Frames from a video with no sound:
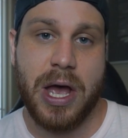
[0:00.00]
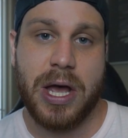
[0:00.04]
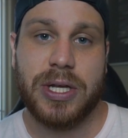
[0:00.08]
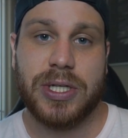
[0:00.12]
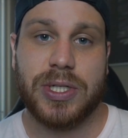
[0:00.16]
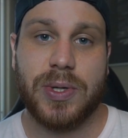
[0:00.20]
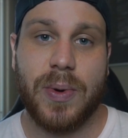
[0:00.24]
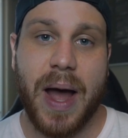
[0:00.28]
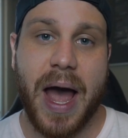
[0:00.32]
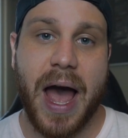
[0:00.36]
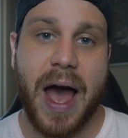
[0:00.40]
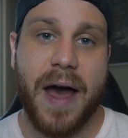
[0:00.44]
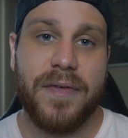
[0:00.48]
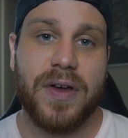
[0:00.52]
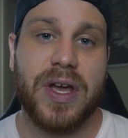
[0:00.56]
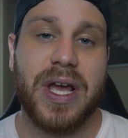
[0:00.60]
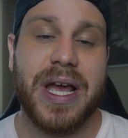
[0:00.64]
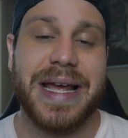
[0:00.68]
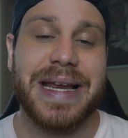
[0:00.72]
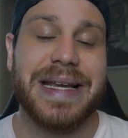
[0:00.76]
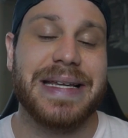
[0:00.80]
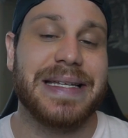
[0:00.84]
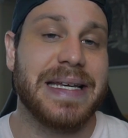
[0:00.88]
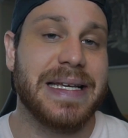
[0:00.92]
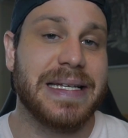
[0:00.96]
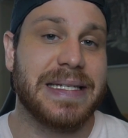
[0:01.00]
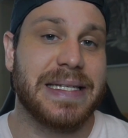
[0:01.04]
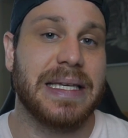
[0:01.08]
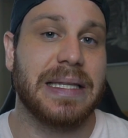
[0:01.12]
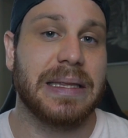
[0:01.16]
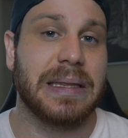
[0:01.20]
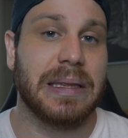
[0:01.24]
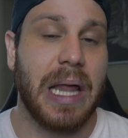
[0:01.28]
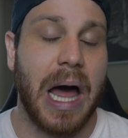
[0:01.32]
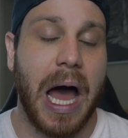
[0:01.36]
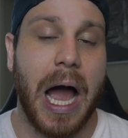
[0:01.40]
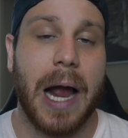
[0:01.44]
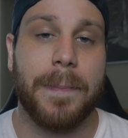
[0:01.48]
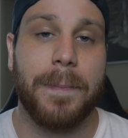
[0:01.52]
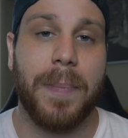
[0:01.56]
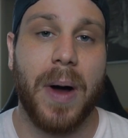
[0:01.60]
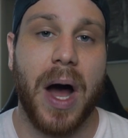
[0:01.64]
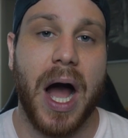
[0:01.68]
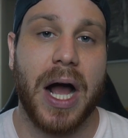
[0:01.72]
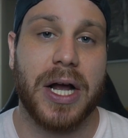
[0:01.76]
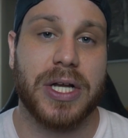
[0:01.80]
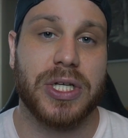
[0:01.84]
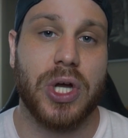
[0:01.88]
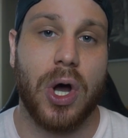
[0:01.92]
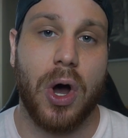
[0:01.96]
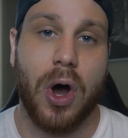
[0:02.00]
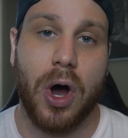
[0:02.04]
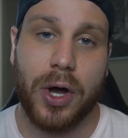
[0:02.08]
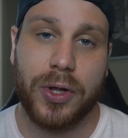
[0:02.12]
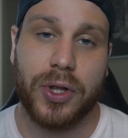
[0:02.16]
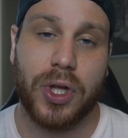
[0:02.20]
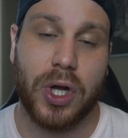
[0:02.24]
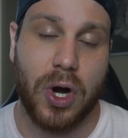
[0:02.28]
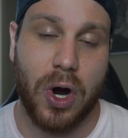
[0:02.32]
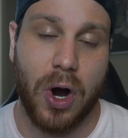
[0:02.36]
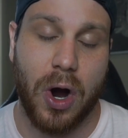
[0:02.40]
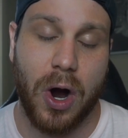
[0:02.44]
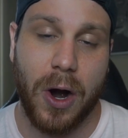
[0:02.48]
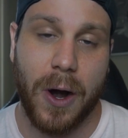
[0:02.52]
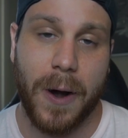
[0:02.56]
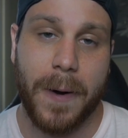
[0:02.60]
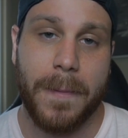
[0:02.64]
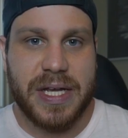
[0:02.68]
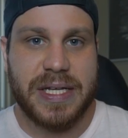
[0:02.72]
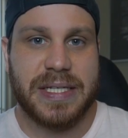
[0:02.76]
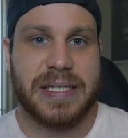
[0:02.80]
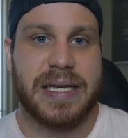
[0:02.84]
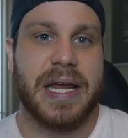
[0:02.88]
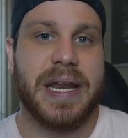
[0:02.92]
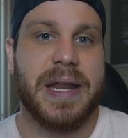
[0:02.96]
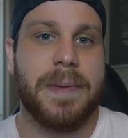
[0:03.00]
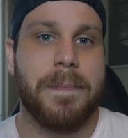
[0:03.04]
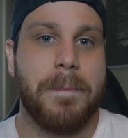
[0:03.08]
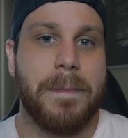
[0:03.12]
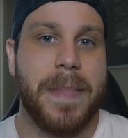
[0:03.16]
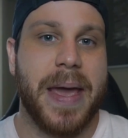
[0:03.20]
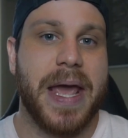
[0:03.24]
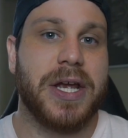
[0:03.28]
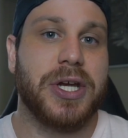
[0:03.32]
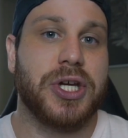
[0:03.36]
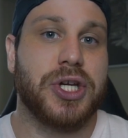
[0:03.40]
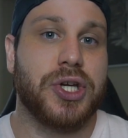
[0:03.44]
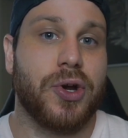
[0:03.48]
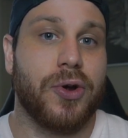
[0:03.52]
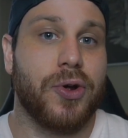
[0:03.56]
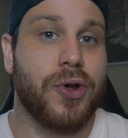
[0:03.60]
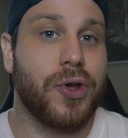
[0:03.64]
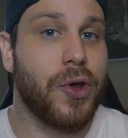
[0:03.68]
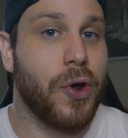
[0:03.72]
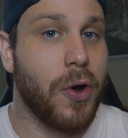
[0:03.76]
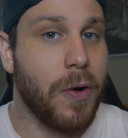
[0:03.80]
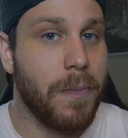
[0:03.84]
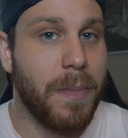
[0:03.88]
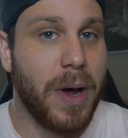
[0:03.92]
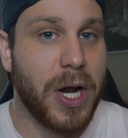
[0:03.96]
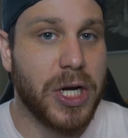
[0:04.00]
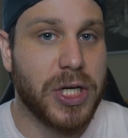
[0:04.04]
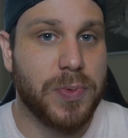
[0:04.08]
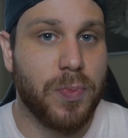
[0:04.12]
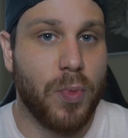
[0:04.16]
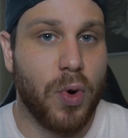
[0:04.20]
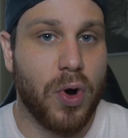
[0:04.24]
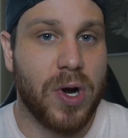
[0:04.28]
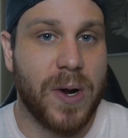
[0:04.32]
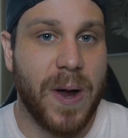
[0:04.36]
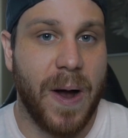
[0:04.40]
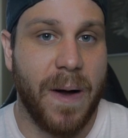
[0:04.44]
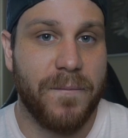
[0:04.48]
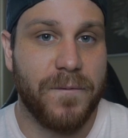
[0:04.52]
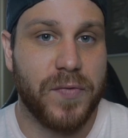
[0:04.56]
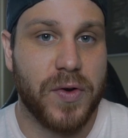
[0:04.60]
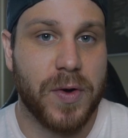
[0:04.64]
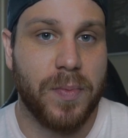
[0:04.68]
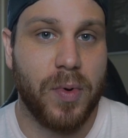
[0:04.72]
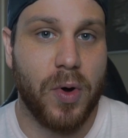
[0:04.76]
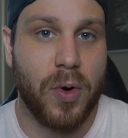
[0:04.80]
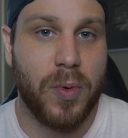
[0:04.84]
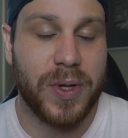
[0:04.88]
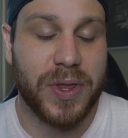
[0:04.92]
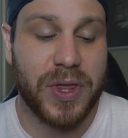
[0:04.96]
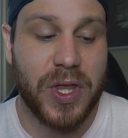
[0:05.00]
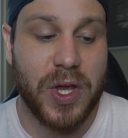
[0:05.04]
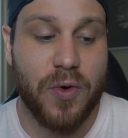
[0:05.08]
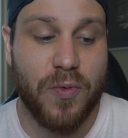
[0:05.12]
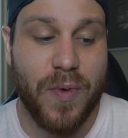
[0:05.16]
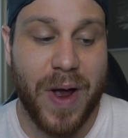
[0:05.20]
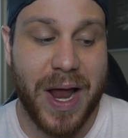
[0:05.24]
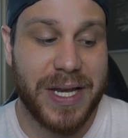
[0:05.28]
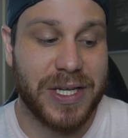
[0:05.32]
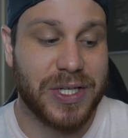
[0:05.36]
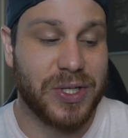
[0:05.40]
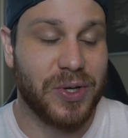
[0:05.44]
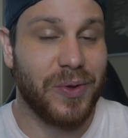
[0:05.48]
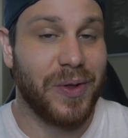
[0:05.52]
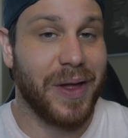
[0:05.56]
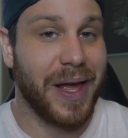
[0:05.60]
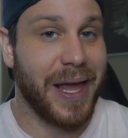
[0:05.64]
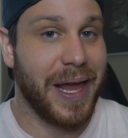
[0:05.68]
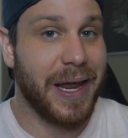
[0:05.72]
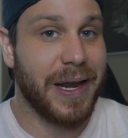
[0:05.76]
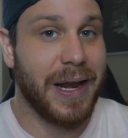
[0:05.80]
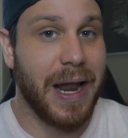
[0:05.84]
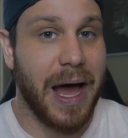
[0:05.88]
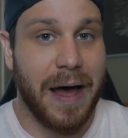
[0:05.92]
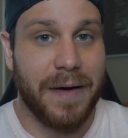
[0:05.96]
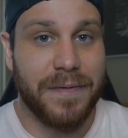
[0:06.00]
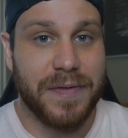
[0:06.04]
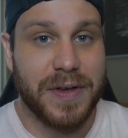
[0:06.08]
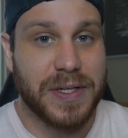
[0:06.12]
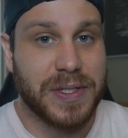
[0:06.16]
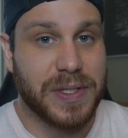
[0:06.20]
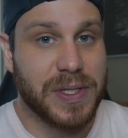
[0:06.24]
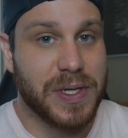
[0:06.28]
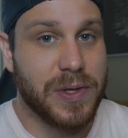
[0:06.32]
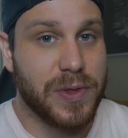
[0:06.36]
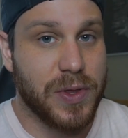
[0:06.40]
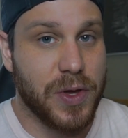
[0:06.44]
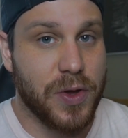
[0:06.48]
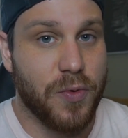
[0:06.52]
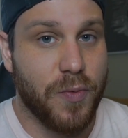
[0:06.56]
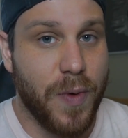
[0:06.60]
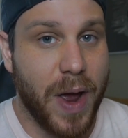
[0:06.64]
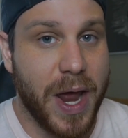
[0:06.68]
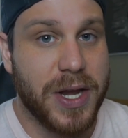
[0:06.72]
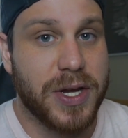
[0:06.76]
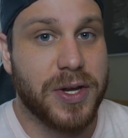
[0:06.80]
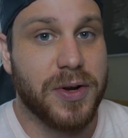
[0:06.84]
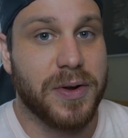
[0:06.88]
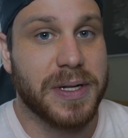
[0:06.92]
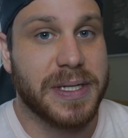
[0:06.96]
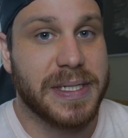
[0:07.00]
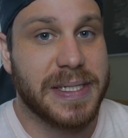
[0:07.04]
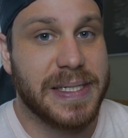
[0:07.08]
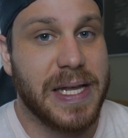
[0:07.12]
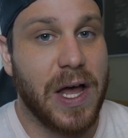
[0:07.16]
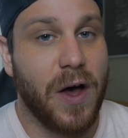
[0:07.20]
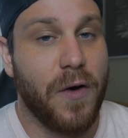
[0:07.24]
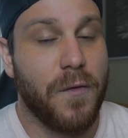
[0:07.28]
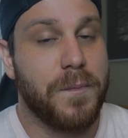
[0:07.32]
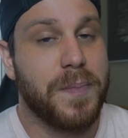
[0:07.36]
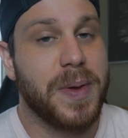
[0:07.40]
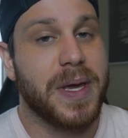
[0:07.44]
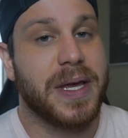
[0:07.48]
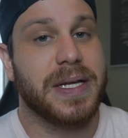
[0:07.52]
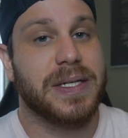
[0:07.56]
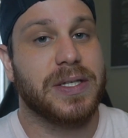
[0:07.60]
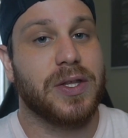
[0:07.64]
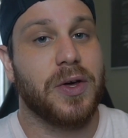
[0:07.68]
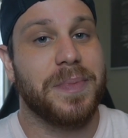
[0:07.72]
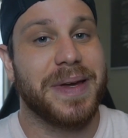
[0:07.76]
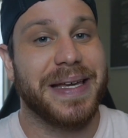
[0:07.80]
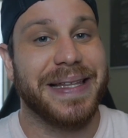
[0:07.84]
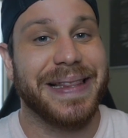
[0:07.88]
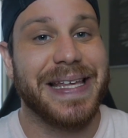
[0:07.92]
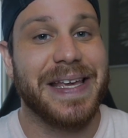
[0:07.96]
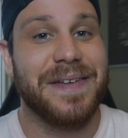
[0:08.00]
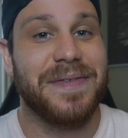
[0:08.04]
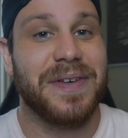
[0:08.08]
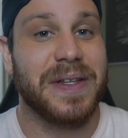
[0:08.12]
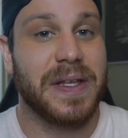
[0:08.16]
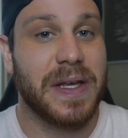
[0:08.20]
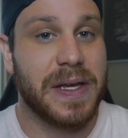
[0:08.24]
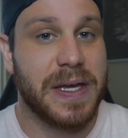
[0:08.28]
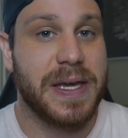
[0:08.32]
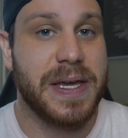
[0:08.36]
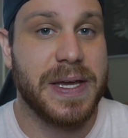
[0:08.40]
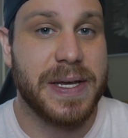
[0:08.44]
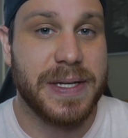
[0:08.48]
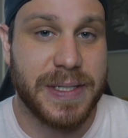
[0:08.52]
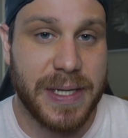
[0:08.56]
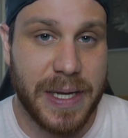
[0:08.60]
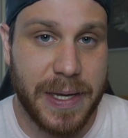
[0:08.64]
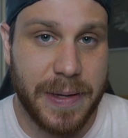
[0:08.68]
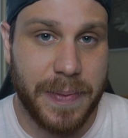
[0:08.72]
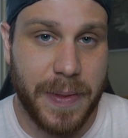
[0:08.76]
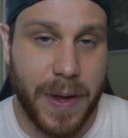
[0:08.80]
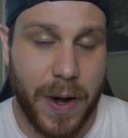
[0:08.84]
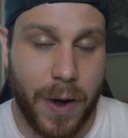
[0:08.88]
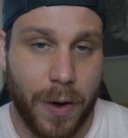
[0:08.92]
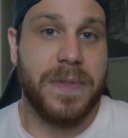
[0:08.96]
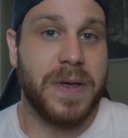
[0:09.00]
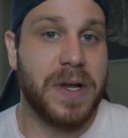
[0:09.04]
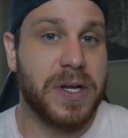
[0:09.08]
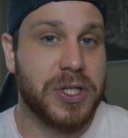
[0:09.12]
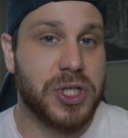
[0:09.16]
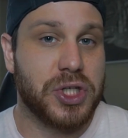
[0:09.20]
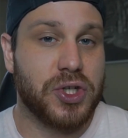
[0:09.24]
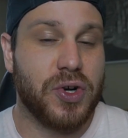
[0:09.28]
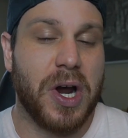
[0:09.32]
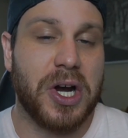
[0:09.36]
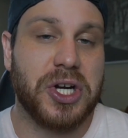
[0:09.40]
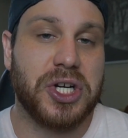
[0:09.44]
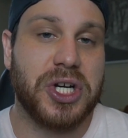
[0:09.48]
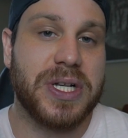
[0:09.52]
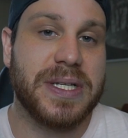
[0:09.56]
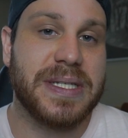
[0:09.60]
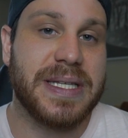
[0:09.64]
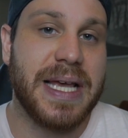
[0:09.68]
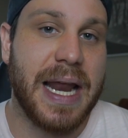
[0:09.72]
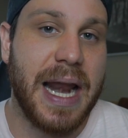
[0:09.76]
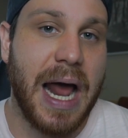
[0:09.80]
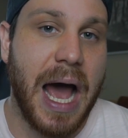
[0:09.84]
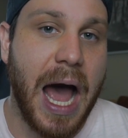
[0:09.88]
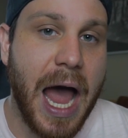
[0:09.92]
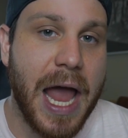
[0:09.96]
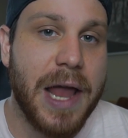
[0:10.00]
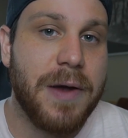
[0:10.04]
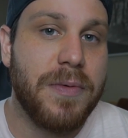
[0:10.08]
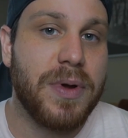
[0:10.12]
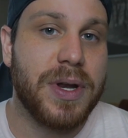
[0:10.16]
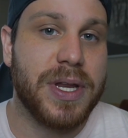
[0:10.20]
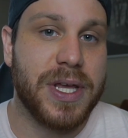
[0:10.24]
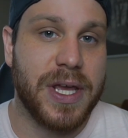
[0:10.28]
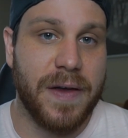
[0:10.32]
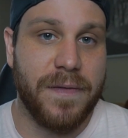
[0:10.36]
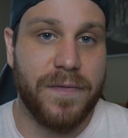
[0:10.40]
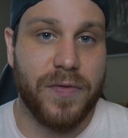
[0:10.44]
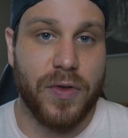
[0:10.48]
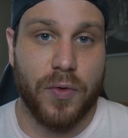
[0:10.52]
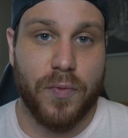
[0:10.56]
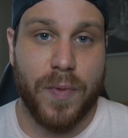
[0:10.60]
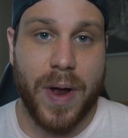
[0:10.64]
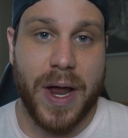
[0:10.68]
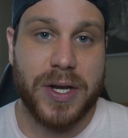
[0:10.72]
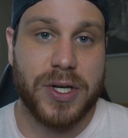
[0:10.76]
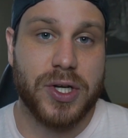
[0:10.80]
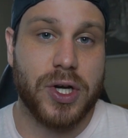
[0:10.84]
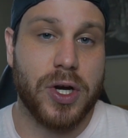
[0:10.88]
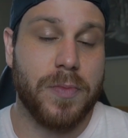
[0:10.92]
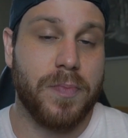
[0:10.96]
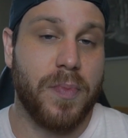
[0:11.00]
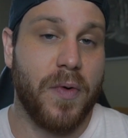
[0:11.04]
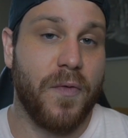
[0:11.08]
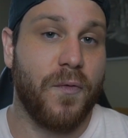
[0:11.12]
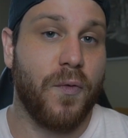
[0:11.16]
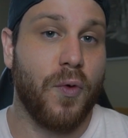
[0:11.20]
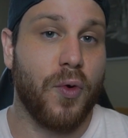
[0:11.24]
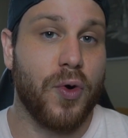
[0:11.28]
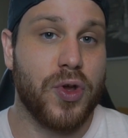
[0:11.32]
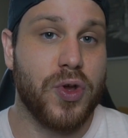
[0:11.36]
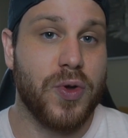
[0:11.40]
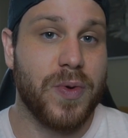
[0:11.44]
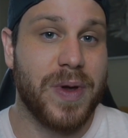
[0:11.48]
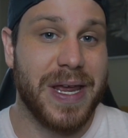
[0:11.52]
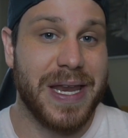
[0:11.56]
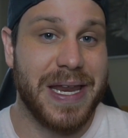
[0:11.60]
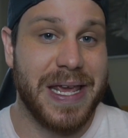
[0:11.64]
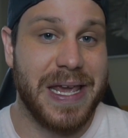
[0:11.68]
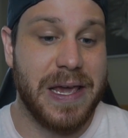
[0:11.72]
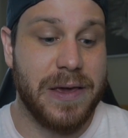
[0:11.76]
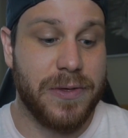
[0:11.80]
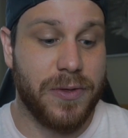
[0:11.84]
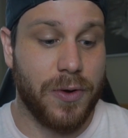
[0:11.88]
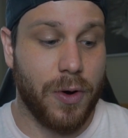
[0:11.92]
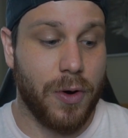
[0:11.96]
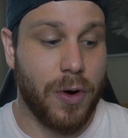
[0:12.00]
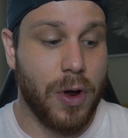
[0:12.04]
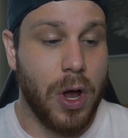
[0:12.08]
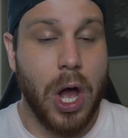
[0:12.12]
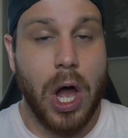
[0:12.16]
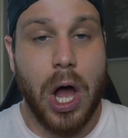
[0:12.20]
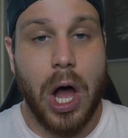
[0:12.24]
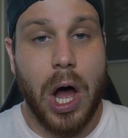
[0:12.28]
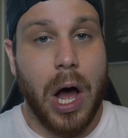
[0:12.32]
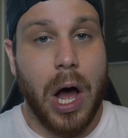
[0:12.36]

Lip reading: So having a decent lockbox on the car is gonna make sure you're much more comfortable with the rental and obviously the renter itself, because they'll be leaving the keys in there. The instructions that I would give the renter before you can either